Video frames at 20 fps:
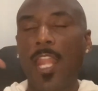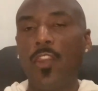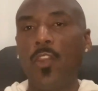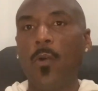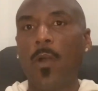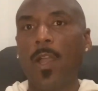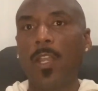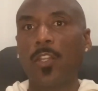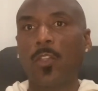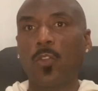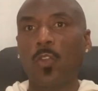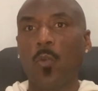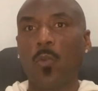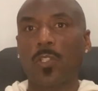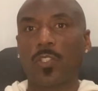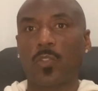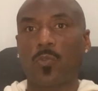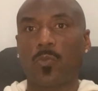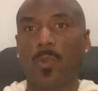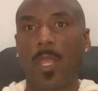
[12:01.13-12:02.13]
I know I don't know
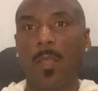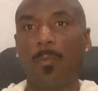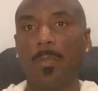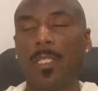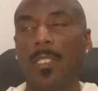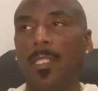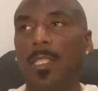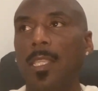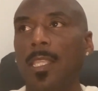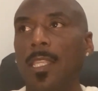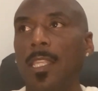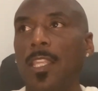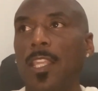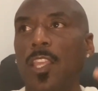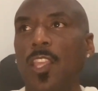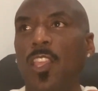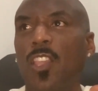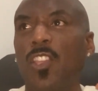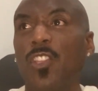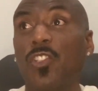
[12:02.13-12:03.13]
what's around
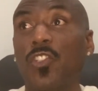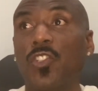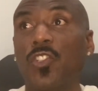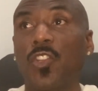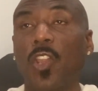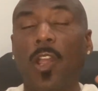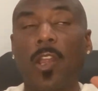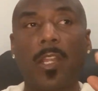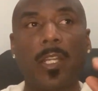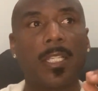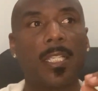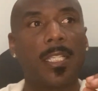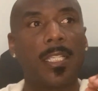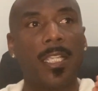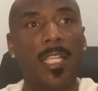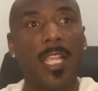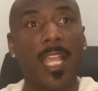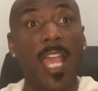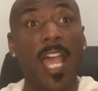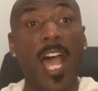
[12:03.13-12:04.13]
me. It's dark.
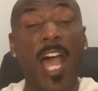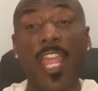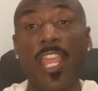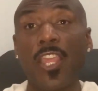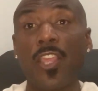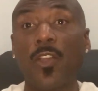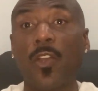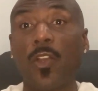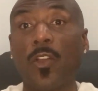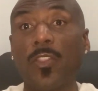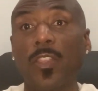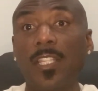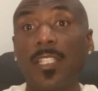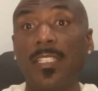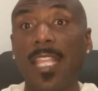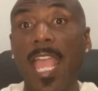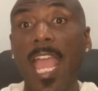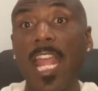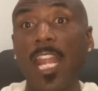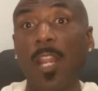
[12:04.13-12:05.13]
I hear all
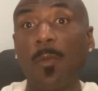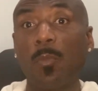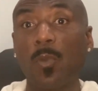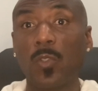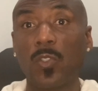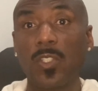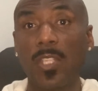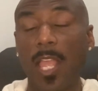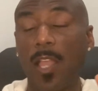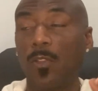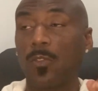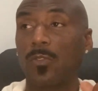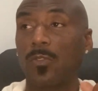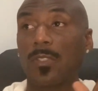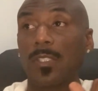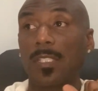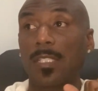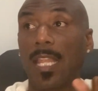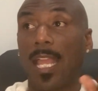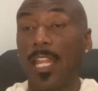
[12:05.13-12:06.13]
these animal sounds,
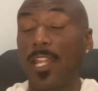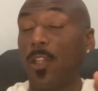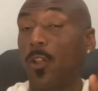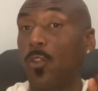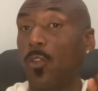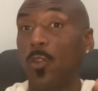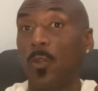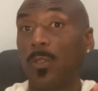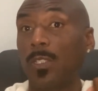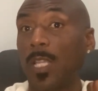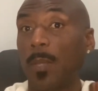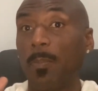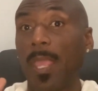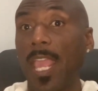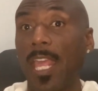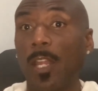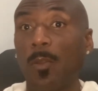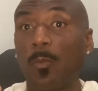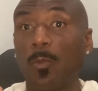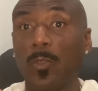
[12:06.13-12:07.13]
and I don't know what type of
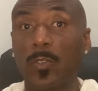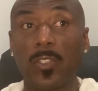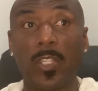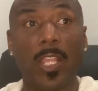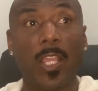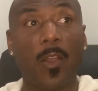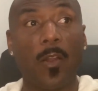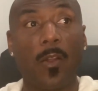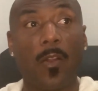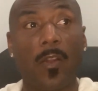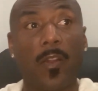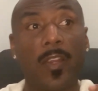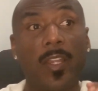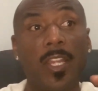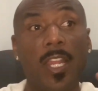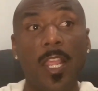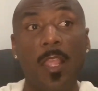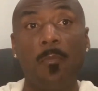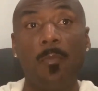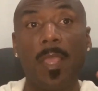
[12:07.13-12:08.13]
animals they are. And
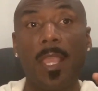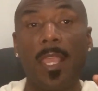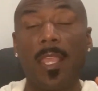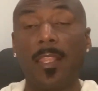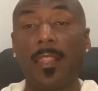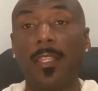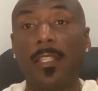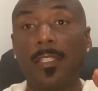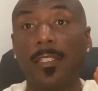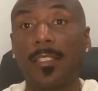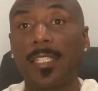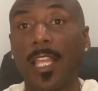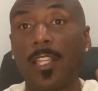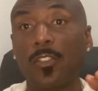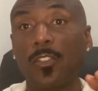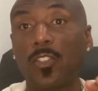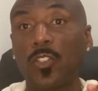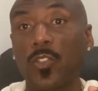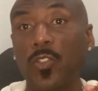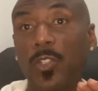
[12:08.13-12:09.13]
man, it
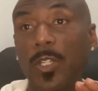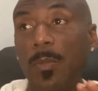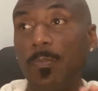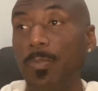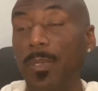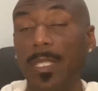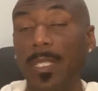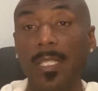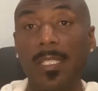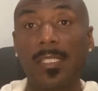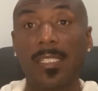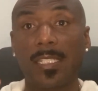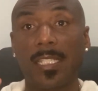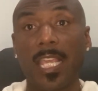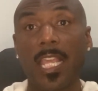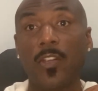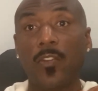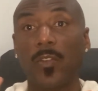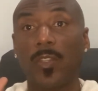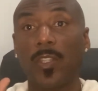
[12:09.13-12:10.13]
sounds creepy and
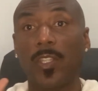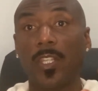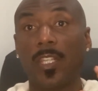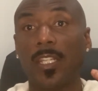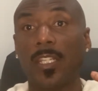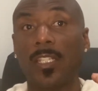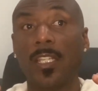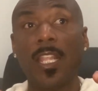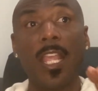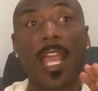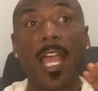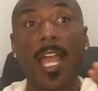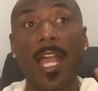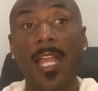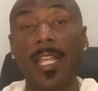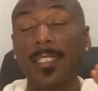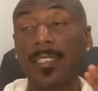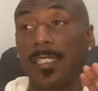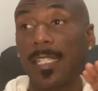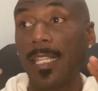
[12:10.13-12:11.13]
scary, and
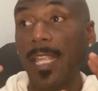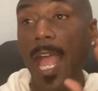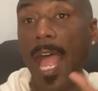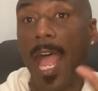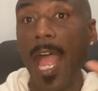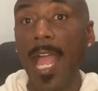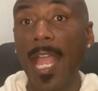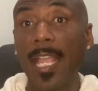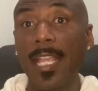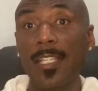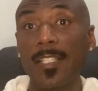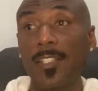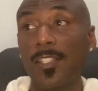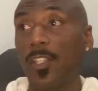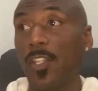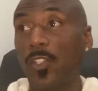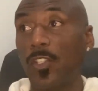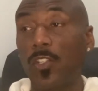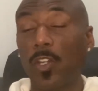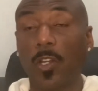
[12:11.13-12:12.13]
I see eyes
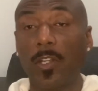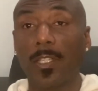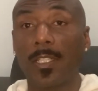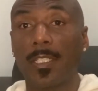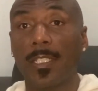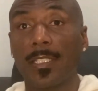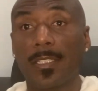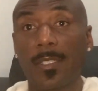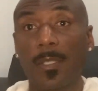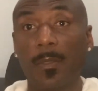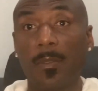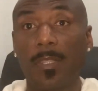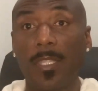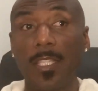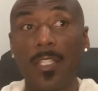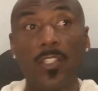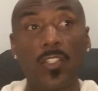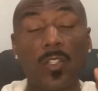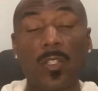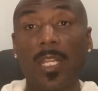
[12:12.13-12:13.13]
in the darkness and
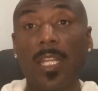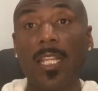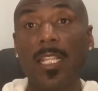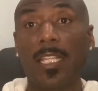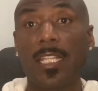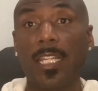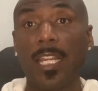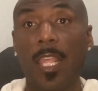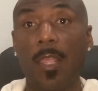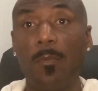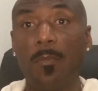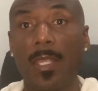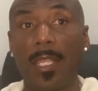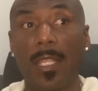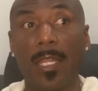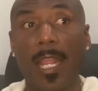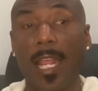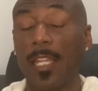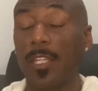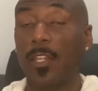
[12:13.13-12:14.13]
things are looking at me
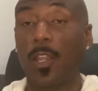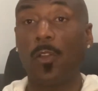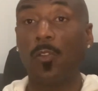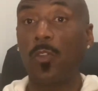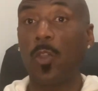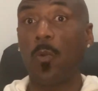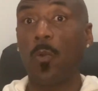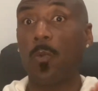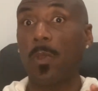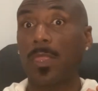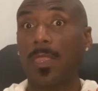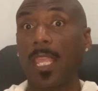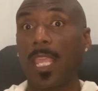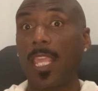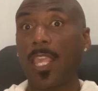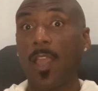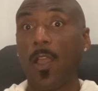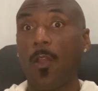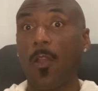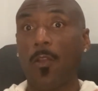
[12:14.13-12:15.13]
and I don't know what
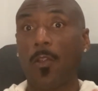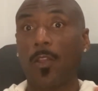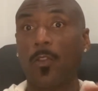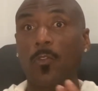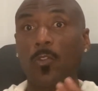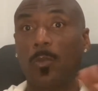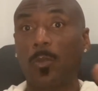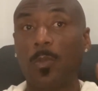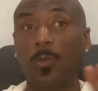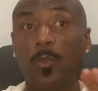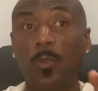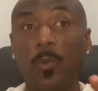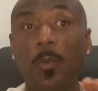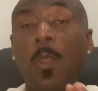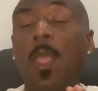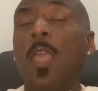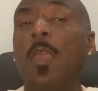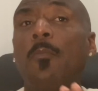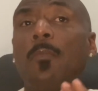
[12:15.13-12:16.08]
they are. And do do?